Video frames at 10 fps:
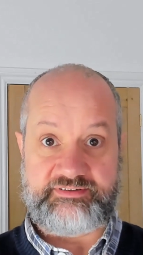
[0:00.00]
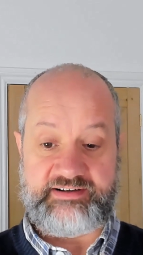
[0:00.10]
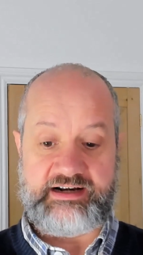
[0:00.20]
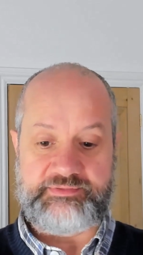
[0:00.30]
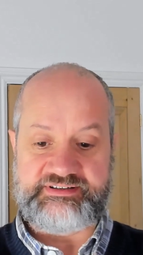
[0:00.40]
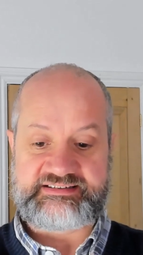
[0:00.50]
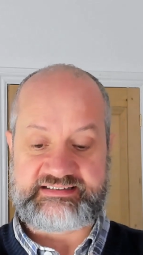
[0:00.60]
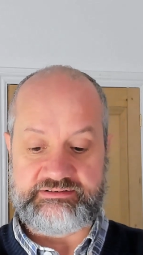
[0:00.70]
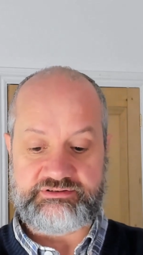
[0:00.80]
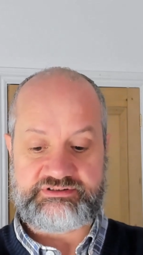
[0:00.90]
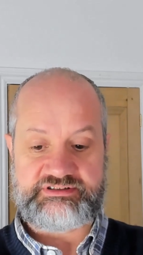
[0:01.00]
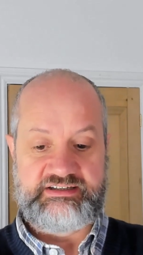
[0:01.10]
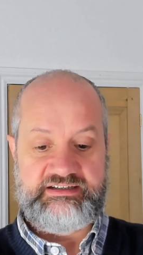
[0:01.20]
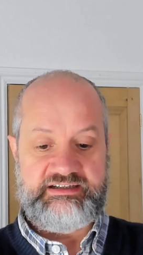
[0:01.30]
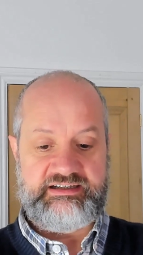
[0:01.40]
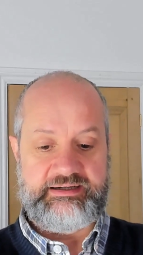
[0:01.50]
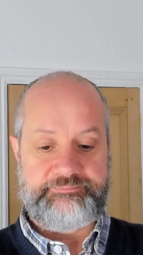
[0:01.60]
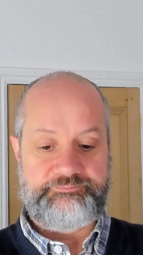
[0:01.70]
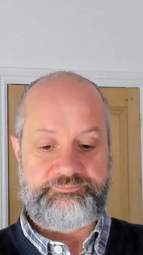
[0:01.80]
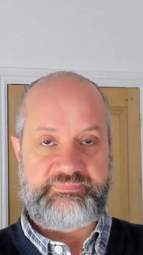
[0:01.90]
development skills,
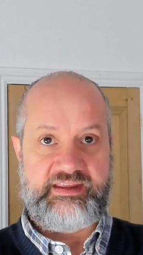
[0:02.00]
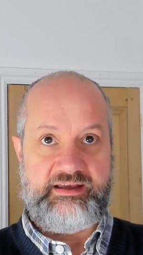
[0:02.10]
um,